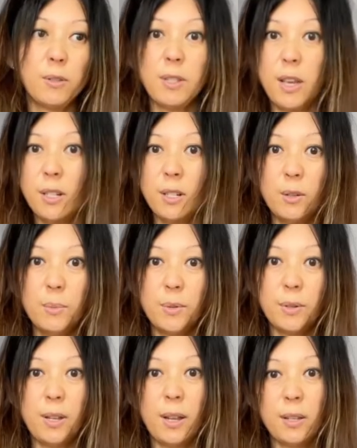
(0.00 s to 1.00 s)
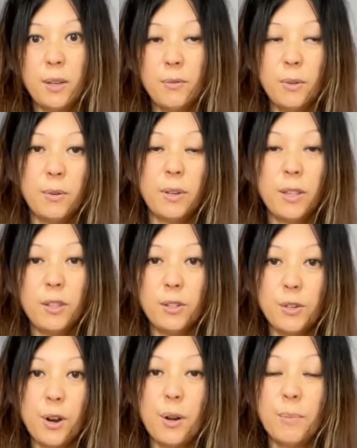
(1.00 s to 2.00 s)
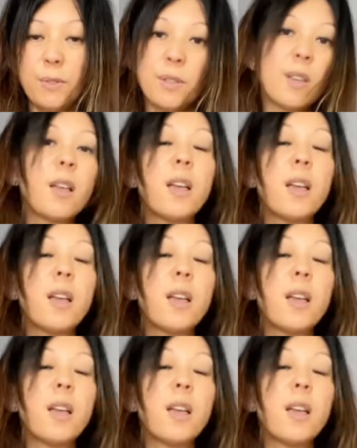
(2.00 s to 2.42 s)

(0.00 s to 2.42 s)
national product. If you look at the terms,